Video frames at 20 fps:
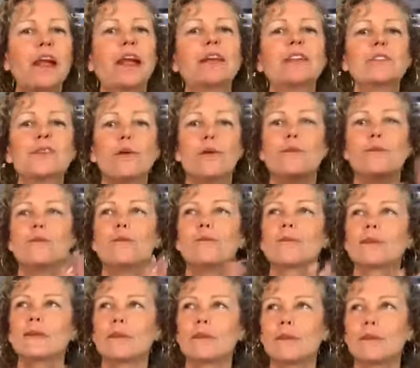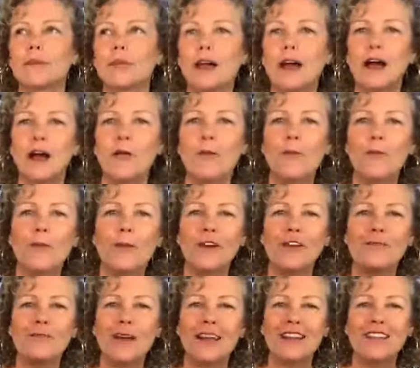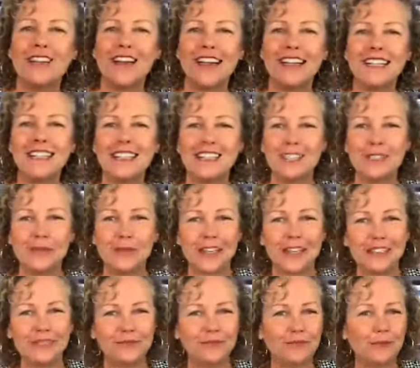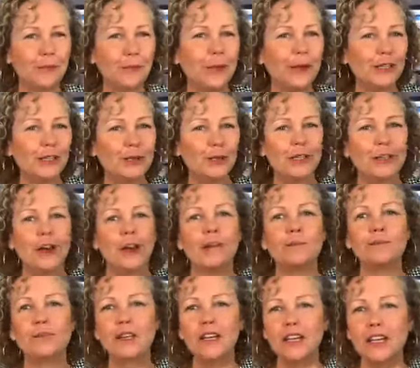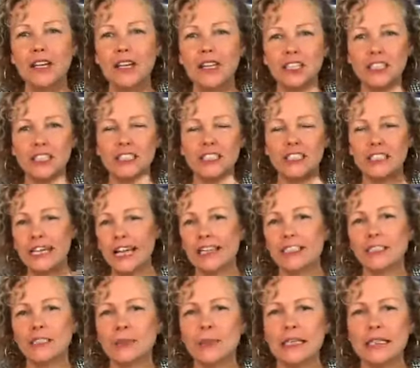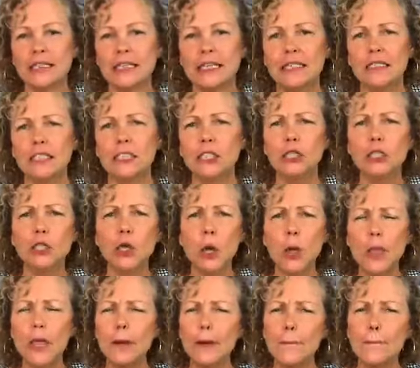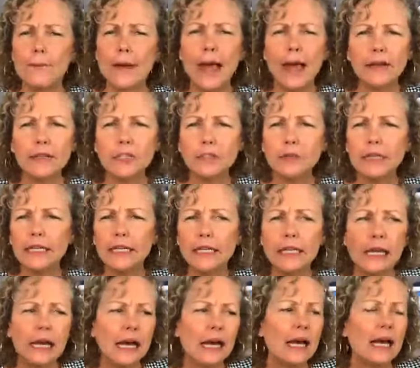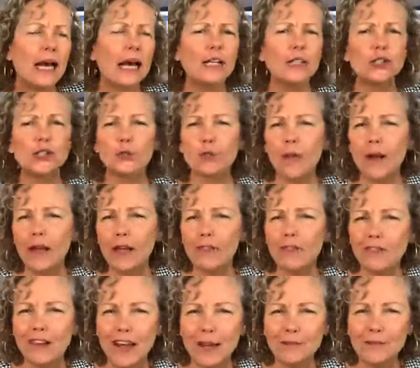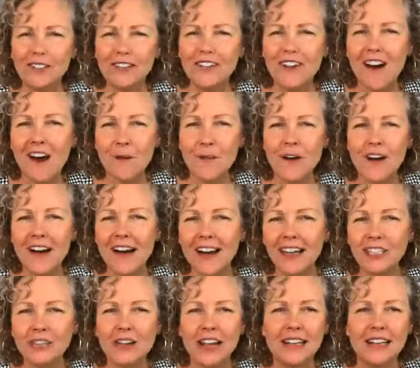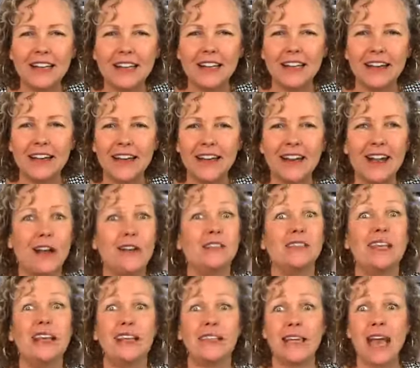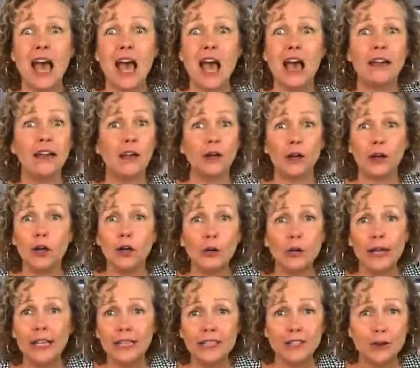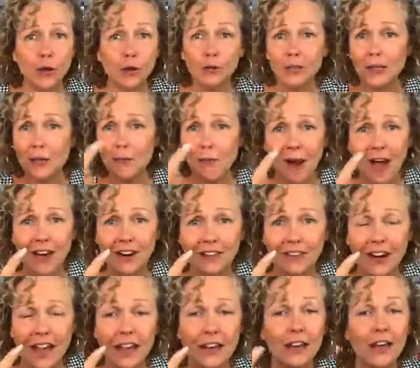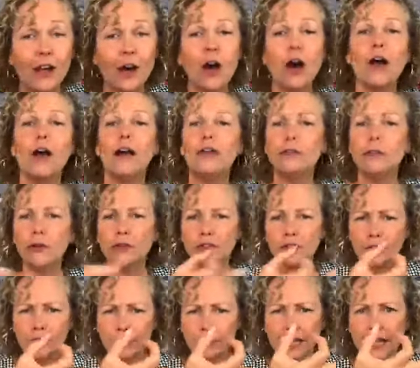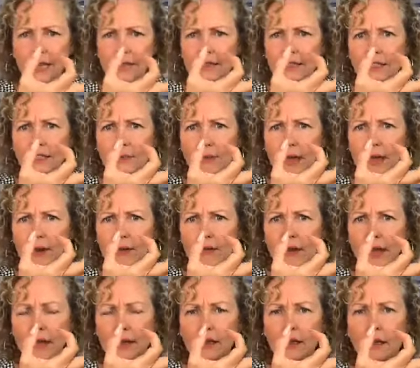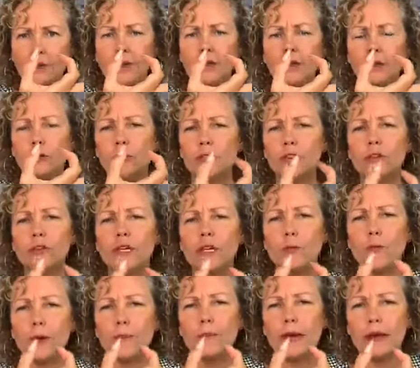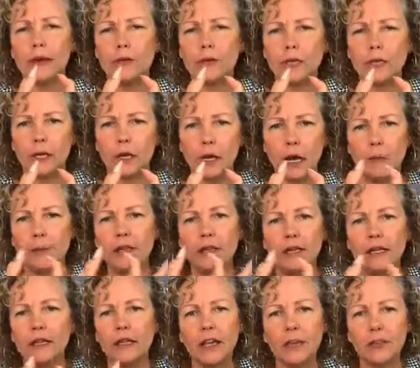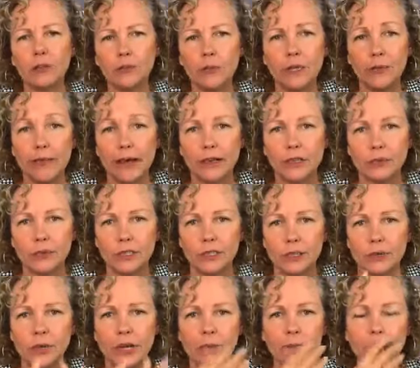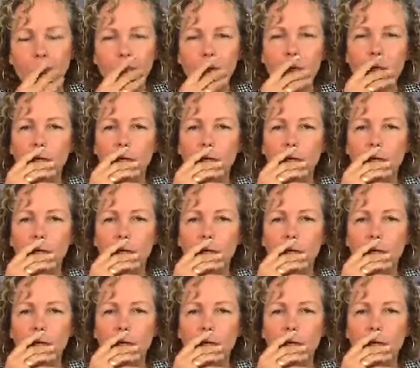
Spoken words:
Okay, so one of my clients this week, real sweetheart, she texted me and said, did you know that a mandarin has 12 grams of carbohydrate in it? And I was like, yeah, and who eats only one, right? They're like this big, right? I mean, who's going to eat one mandarin? I'm going to eat like 3 mandarins, right?